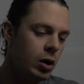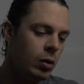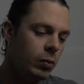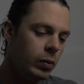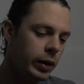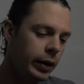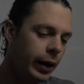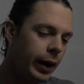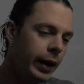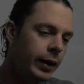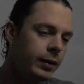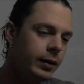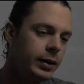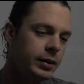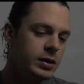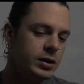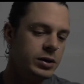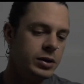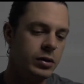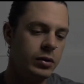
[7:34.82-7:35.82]
What I like
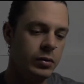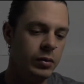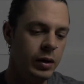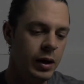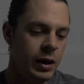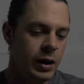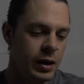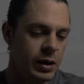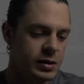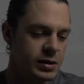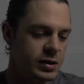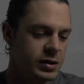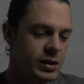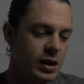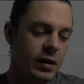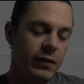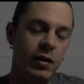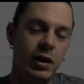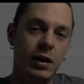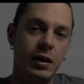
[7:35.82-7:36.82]
to do is
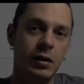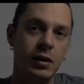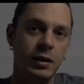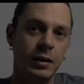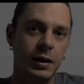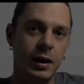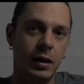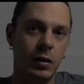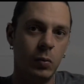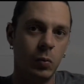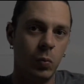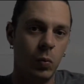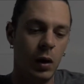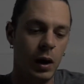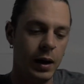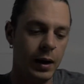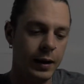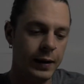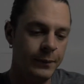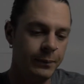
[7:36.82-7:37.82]
instead of hitting the letter
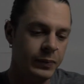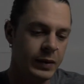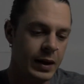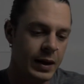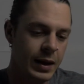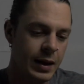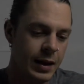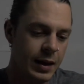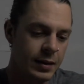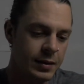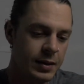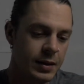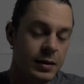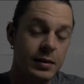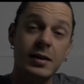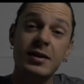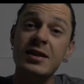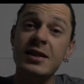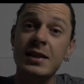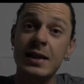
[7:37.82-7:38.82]
Y, hit
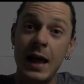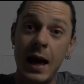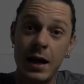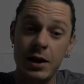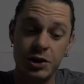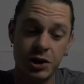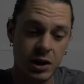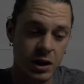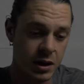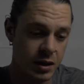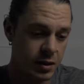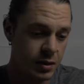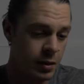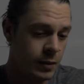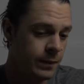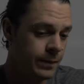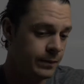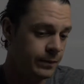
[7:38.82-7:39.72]
the slash key,